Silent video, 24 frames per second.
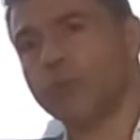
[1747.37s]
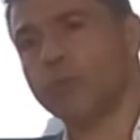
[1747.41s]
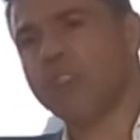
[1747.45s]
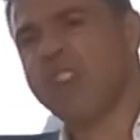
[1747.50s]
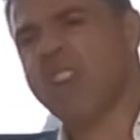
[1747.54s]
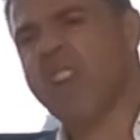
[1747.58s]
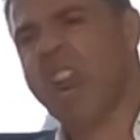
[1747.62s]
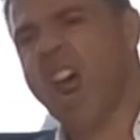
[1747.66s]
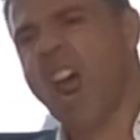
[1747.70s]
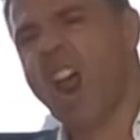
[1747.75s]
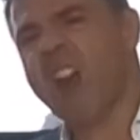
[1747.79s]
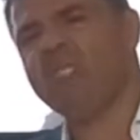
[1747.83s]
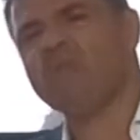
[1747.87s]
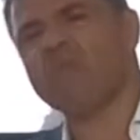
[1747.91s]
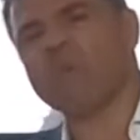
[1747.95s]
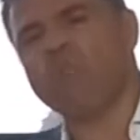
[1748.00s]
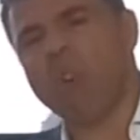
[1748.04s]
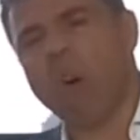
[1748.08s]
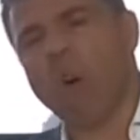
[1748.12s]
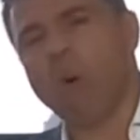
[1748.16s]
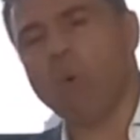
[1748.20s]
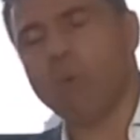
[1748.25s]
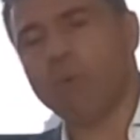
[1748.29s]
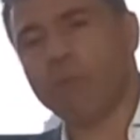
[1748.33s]

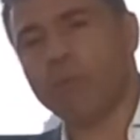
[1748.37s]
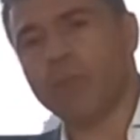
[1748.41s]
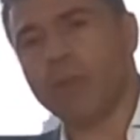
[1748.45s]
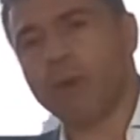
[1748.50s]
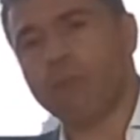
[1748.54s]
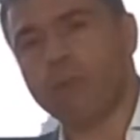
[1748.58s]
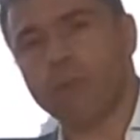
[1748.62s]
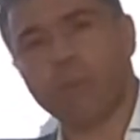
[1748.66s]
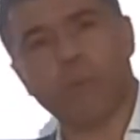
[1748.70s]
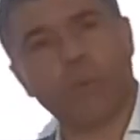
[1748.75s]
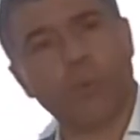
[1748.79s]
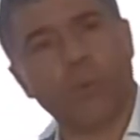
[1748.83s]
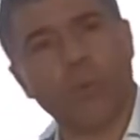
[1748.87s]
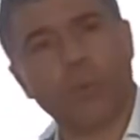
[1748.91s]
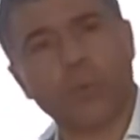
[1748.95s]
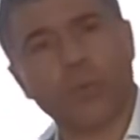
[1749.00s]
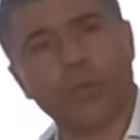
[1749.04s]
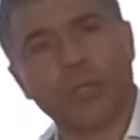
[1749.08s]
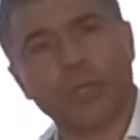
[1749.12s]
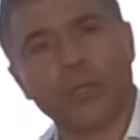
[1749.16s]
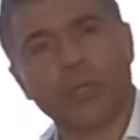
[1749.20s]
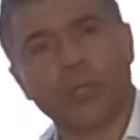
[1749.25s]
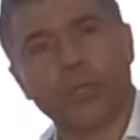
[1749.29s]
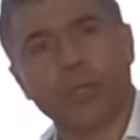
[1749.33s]
narrow the
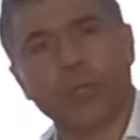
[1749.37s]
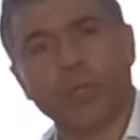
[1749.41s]
report